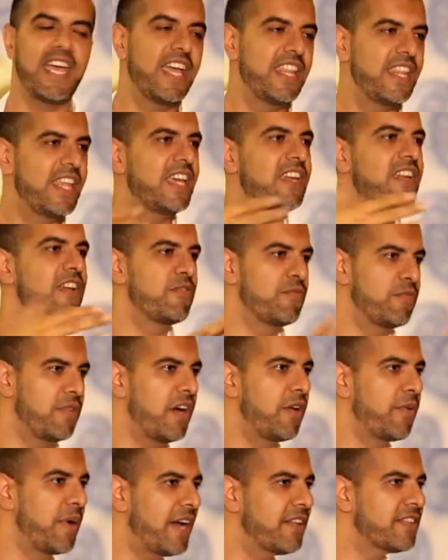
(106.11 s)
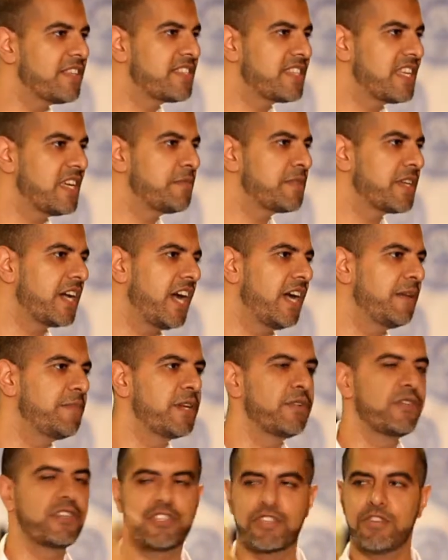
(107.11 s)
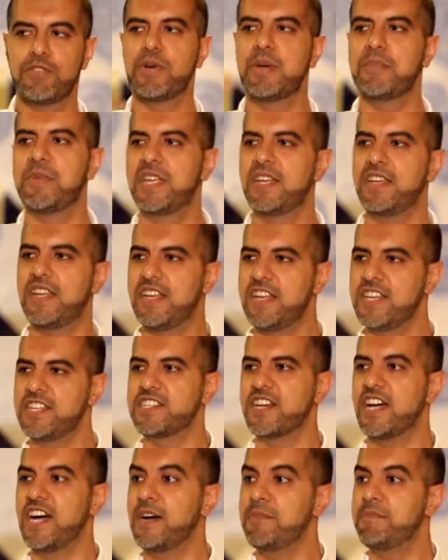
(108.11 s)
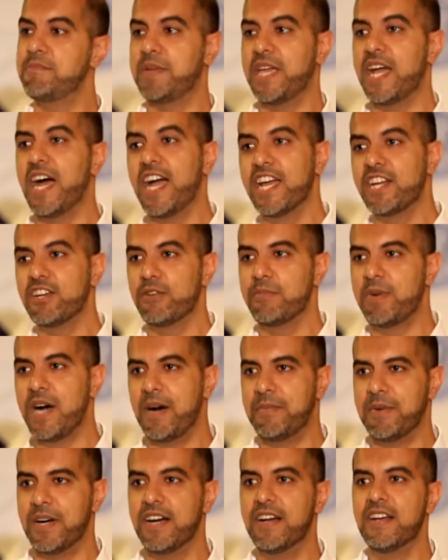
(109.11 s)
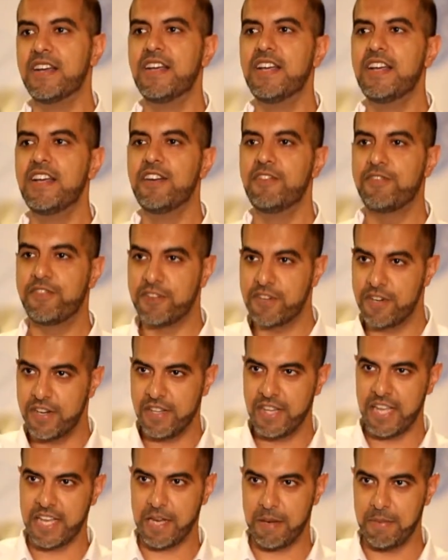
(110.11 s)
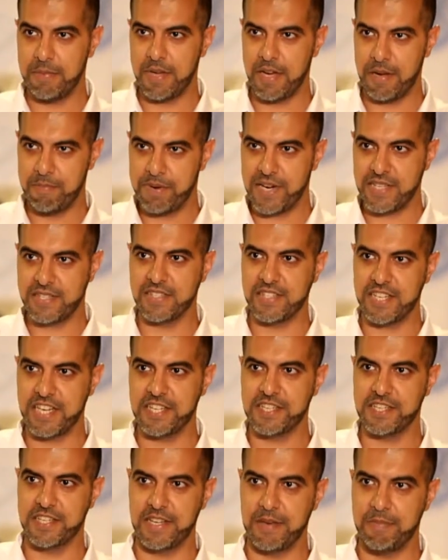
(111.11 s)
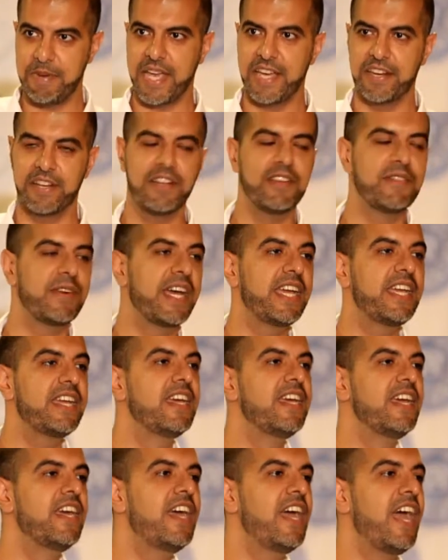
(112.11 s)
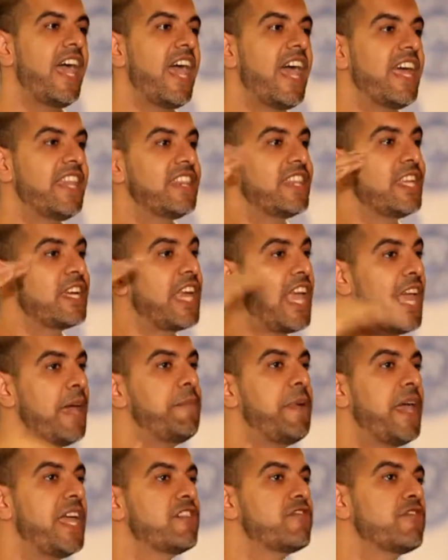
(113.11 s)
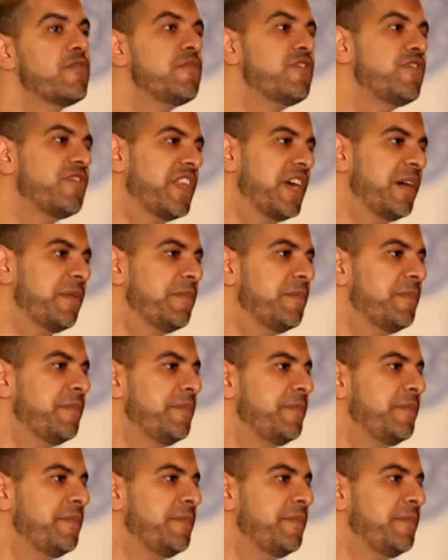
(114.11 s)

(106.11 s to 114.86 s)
And then around the same time, there were two women in hijab behind Obama for a presentation, a panel, right? And the campaign removed them.